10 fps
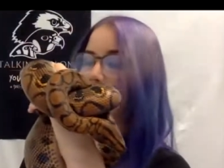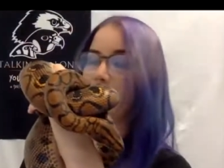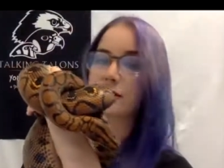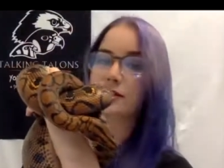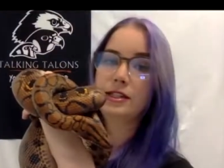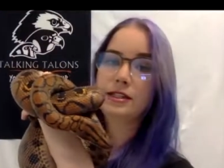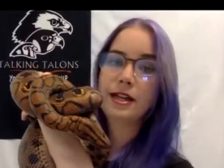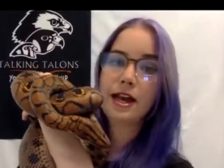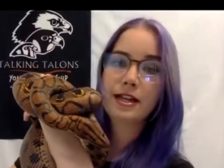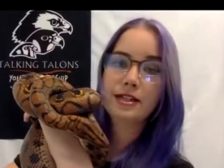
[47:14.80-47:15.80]
they're actually the
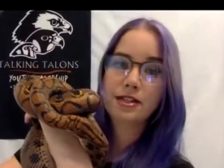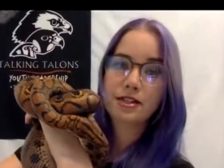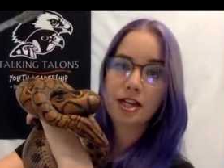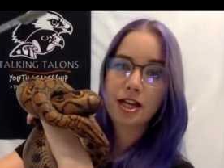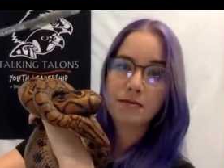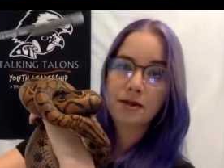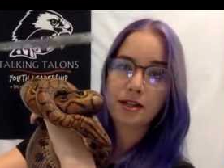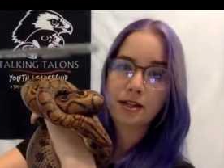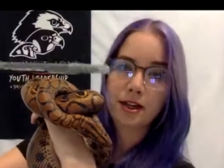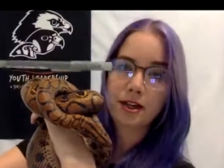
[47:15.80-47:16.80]
size and shape
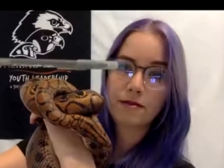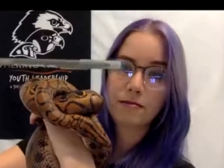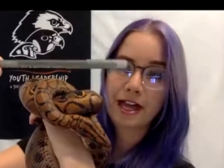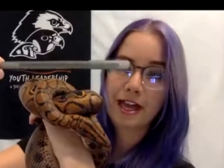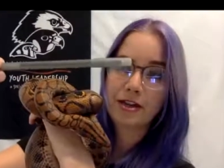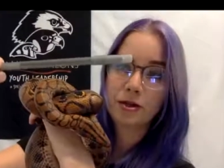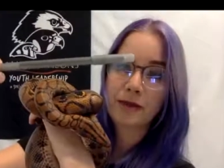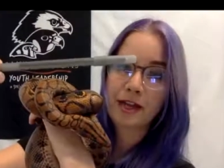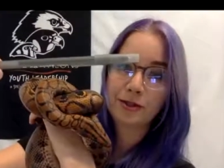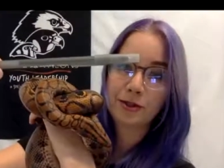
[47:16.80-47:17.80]
of a pen or
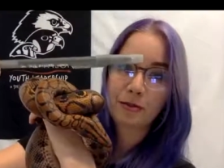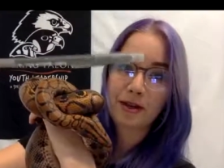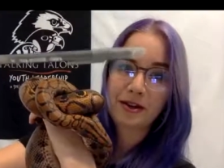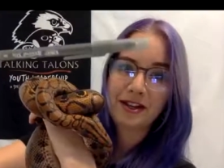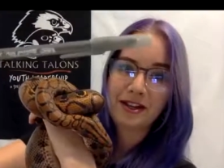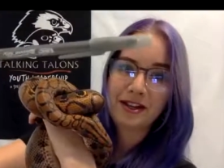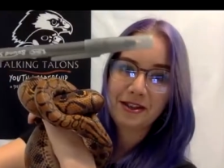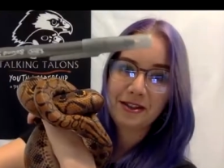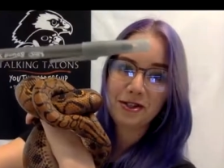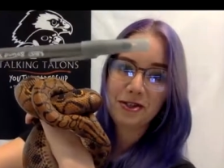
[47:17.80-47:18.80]
pencil, about
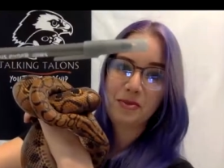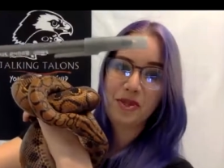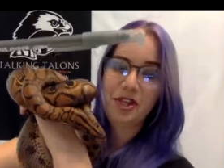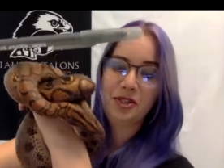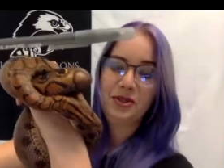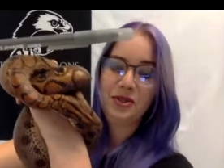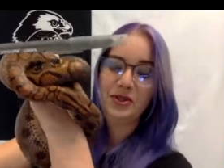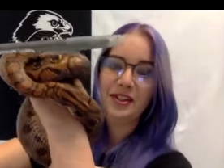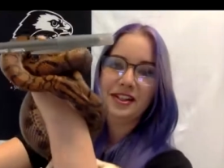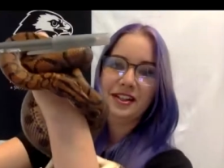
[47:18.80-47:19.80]
this big.
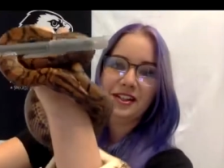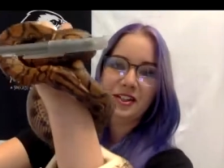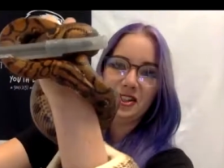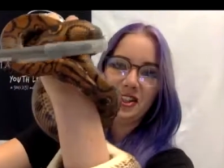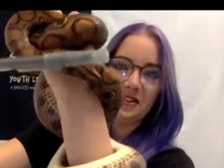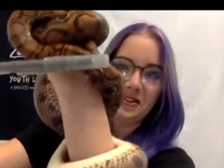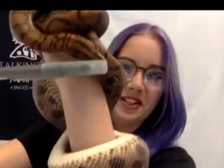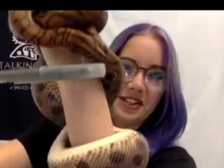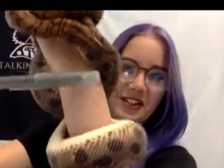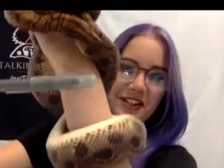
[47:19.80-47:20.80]
So she
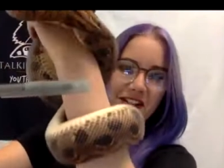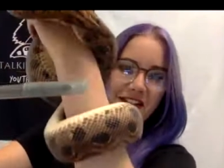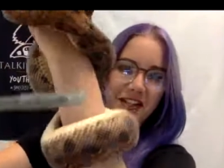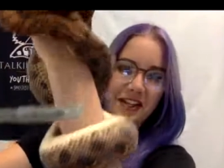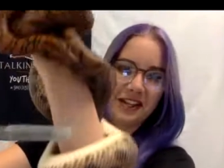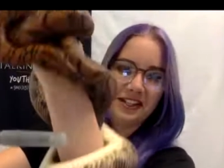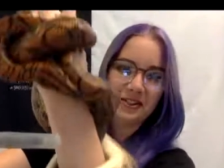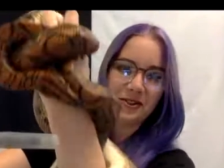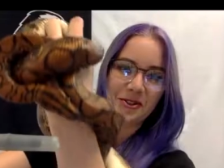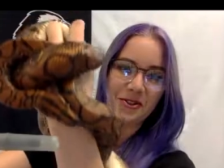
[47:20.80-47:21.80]
definitely
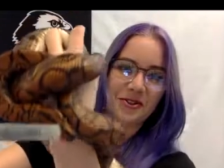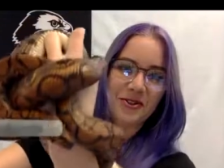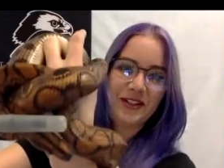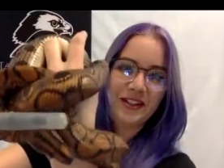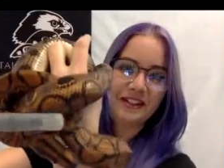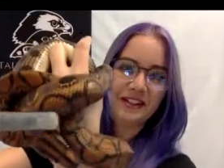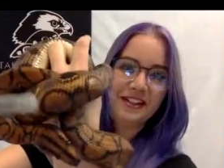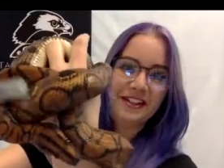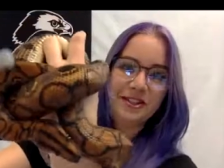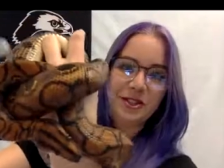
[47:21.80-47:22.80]
has grown a lot
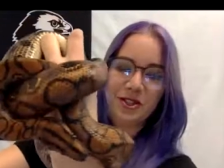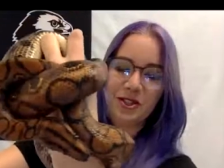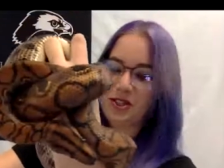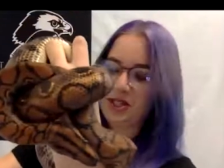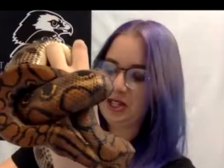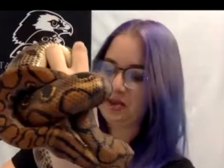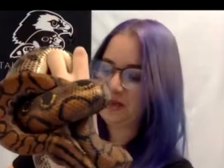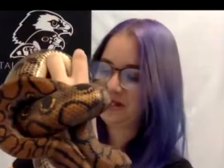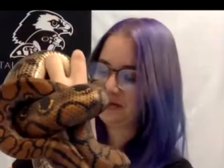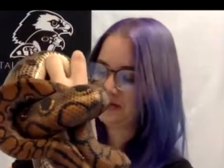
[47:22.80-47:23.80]
since she has
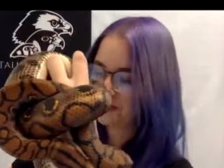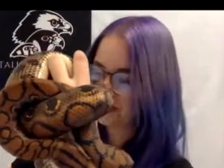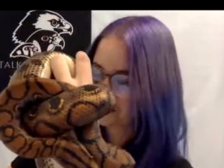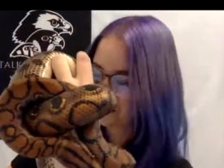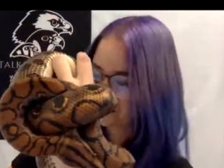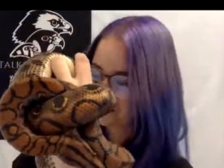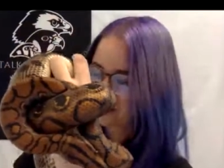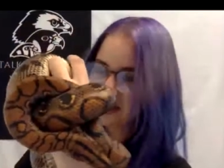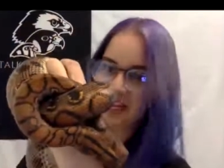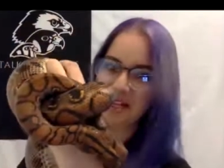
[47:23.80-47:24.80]
been
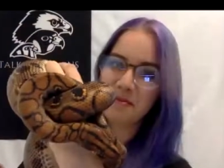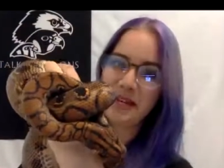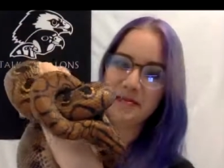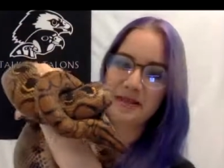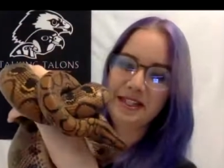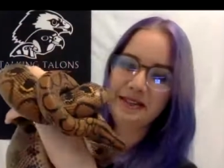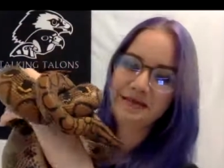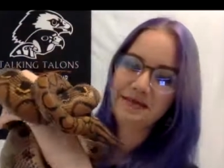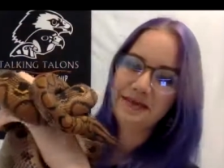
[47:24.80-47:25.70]
a baby.